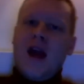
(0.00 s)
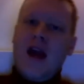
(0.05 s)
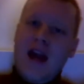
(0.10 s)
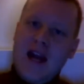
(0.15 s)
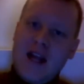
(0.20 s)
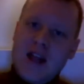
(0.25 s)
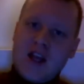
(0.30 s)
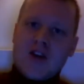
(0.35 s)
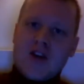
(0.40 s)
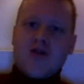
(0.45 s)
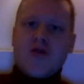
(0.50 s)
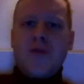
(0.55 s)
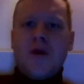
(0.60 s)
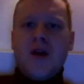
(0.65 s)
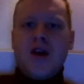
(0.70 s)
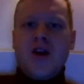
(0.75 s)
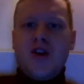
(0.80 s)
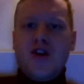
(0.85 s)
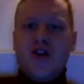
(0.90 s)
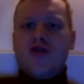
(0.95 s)
in the
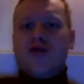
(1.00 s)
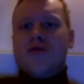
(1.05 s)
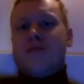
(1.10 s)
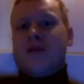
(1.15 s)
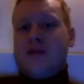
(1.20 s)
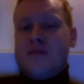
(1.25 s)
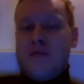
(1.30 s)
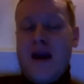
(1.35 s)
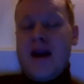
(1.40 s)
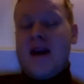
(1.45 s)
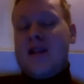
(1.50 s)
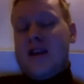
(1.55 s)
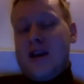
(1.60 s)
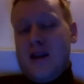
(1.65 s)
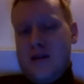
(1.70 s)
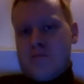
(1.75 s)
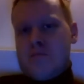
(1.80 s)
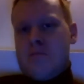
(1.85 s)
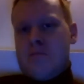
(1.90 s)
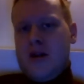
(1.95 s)
European Union, but mainly
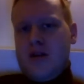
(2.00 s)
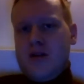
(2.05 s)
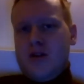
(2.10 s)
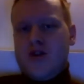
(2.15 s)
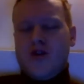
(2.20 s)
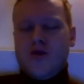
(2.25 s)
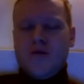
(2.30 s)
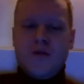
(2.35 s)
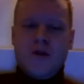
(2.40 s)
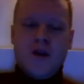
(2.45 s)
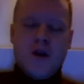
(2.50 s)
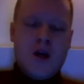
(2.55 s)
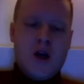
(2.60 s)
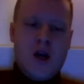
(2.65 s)
in Belgium,